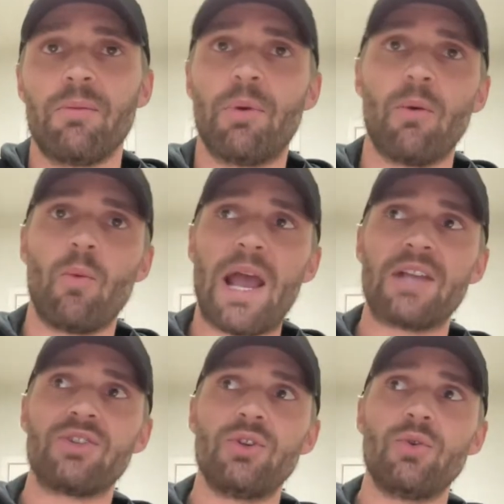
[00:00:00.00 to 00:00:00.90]
But
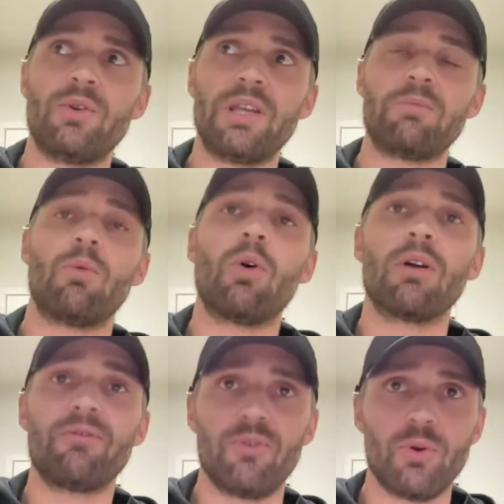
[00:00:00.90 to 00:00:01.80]
as you eat
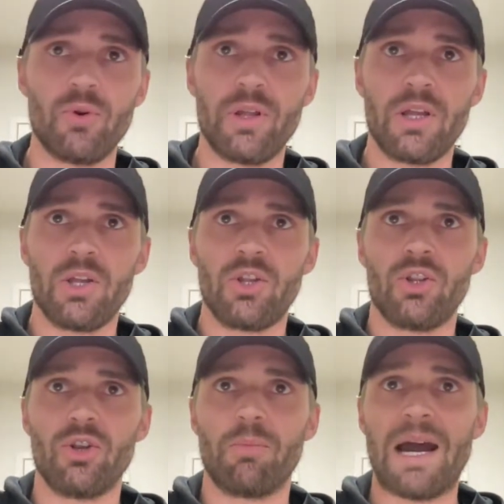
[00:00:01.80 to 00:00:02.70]
more food,
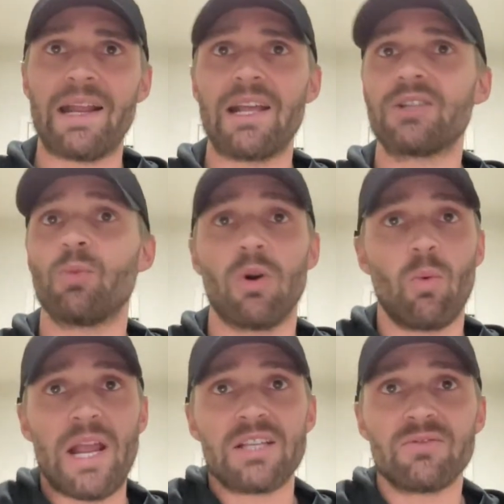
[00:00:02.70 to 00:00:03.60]
your body gets more
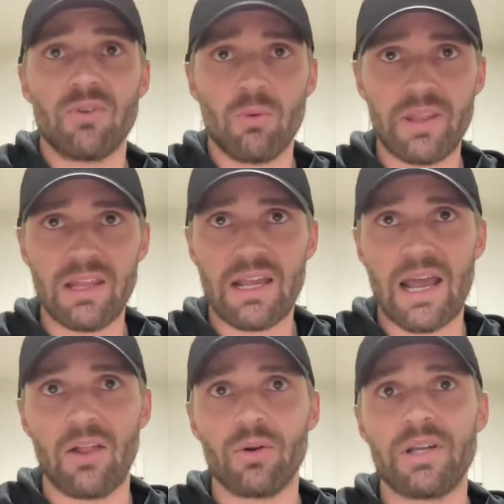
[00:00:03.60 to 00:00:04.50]
wasteful with the
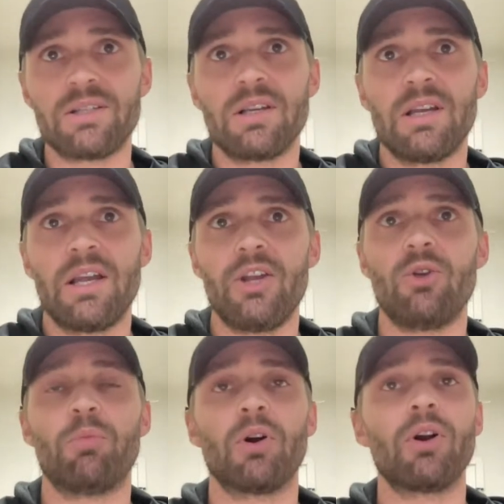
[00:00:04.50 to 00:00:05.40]
calories and
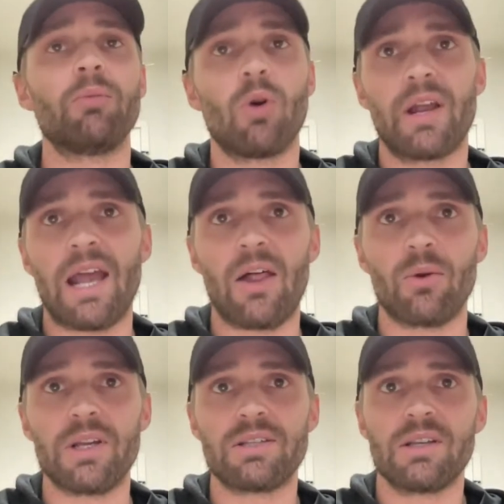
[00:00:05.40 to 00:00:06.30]
you burn more
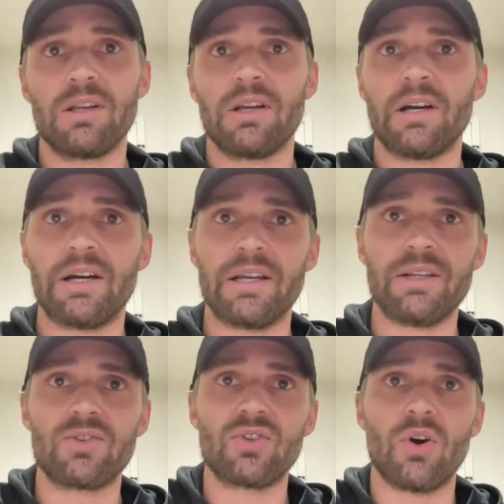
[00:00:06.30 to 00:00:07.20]
calories.
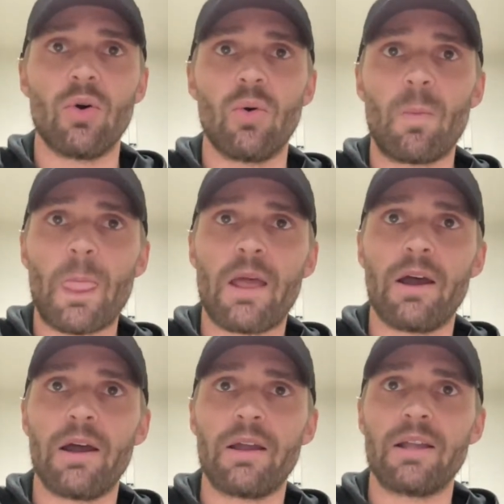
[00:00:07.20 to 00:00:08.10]
And so
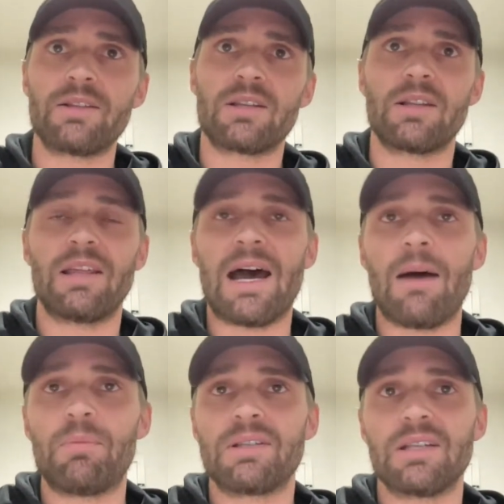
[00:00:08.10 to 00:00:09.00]
it's the
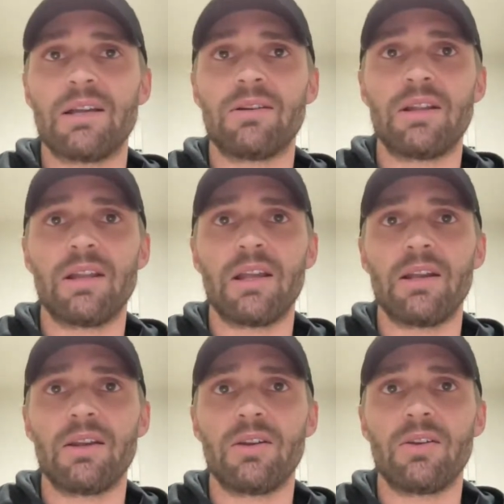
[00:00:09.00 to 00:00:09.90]
opposite.
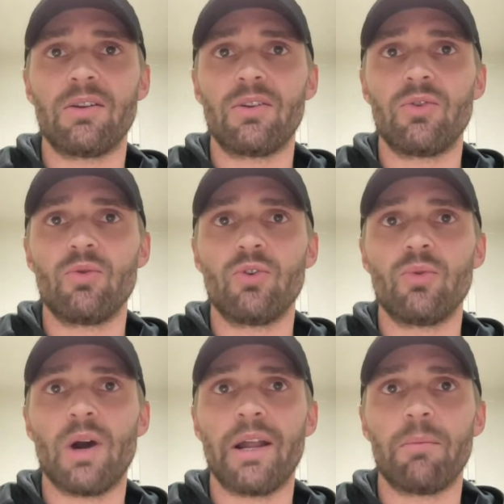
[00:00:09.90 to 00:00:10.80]
And you
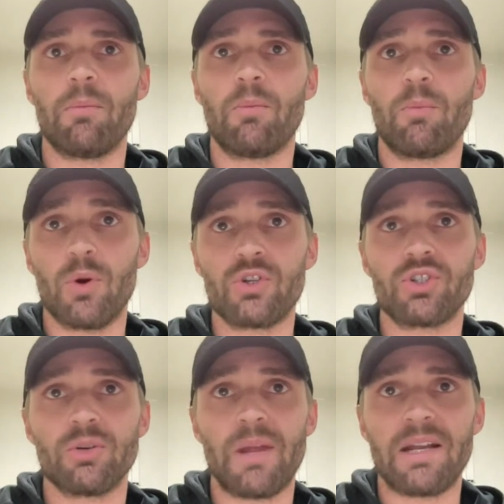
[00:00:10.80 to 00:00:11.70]
want to
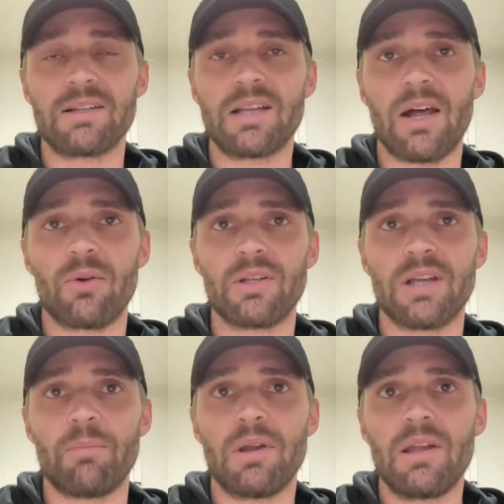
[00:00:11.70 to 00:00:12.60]
push your maintenance calories
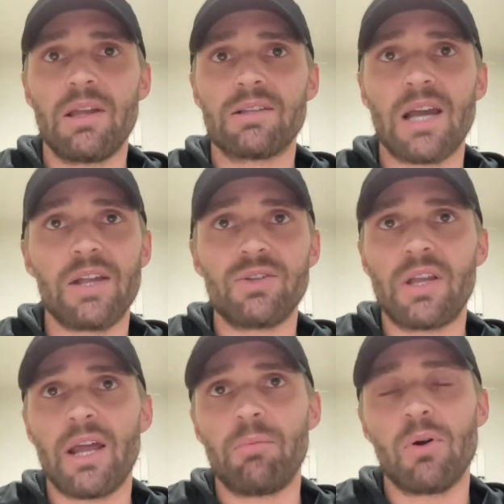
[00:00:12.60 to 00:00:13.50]
up as high as you
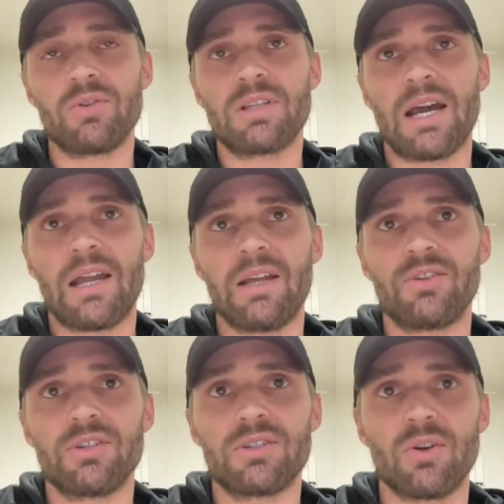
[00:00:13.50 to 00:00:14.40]
can post diet,
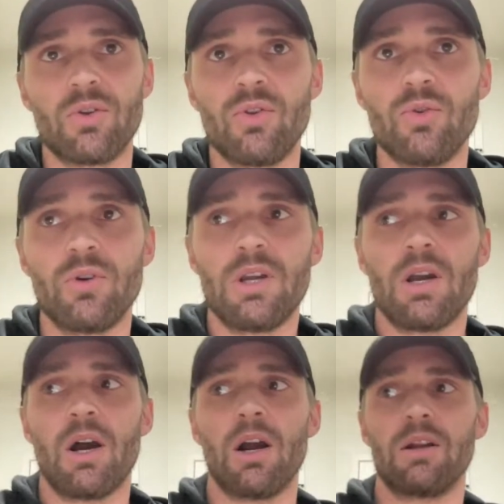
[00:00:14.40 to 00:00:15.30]
just so you
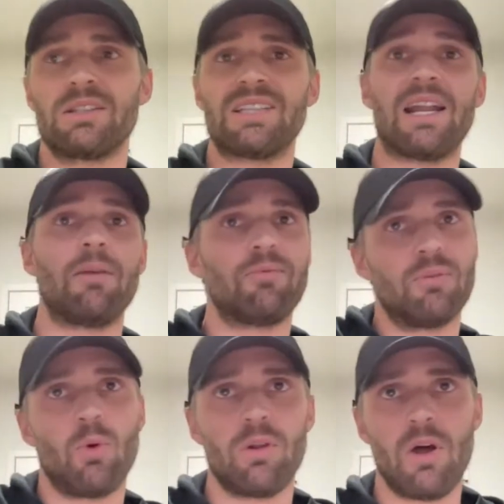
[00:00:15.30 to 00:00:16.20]
are set up
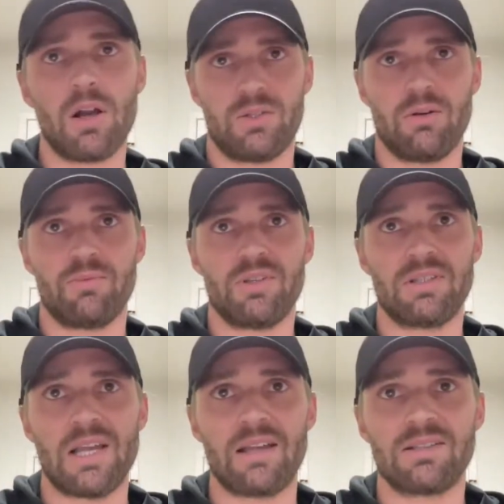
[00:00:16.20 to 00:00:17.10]
for more long-term
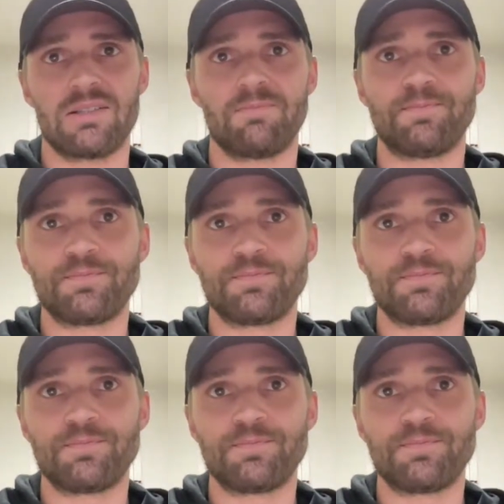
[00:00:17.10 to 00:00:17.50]
success.